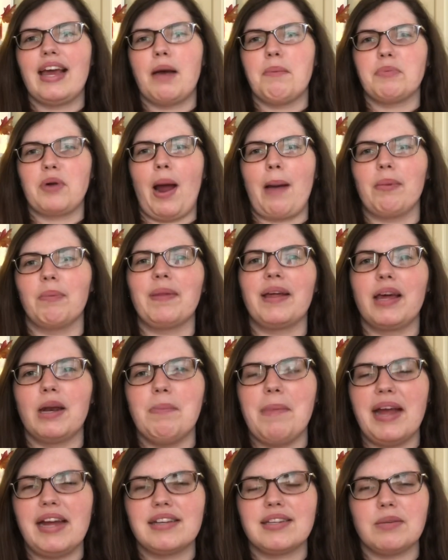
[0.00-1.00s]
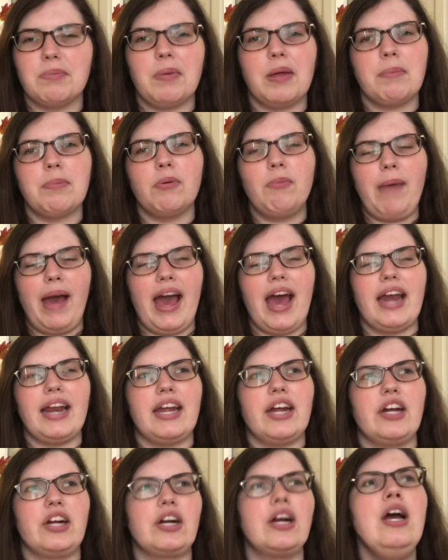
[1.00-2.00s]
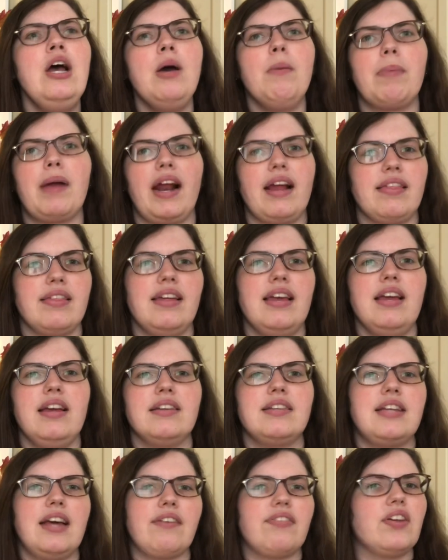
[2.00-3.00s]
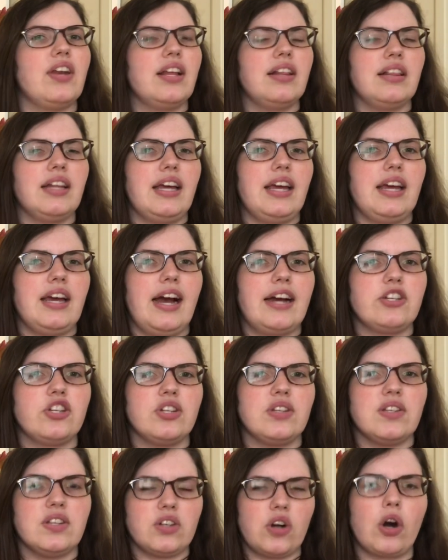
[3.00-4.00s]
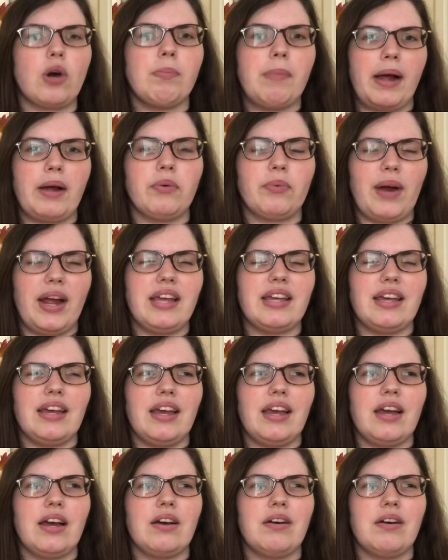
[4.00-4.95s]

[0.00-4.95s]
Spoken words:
I'm probably going to make some people mad here, but I think definitely I should start my ranking.